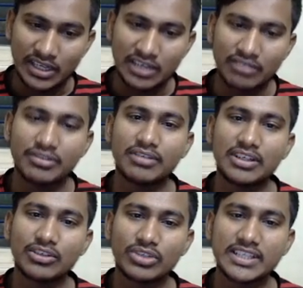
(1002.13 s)
we will
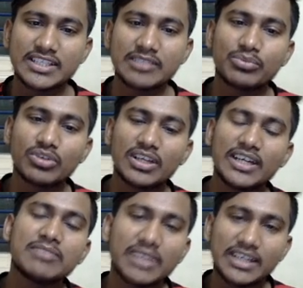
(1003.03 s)
do reciprocal
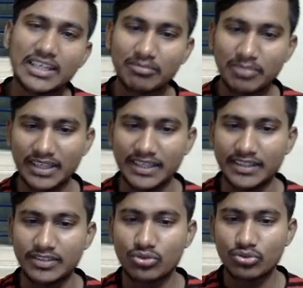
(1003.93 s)
and multiply. So this